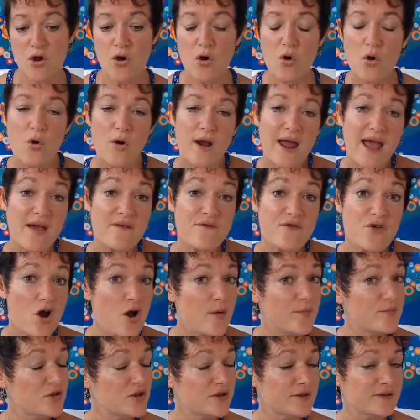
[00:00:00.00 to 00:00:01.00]
or have
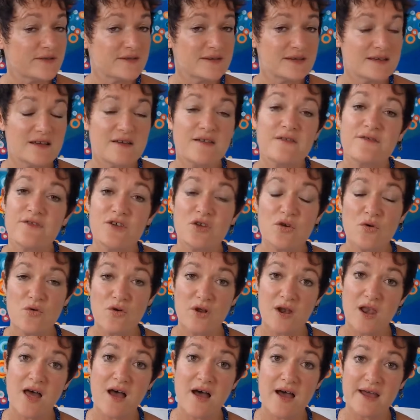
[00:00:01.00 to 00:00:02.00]
options for your
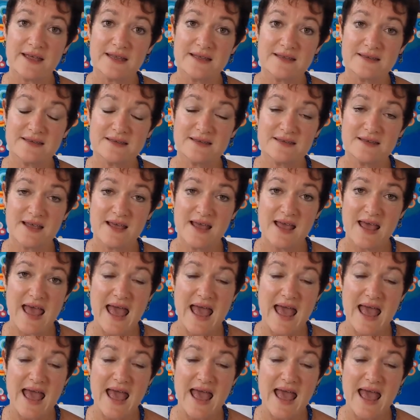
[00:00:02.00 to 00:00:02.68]
clients.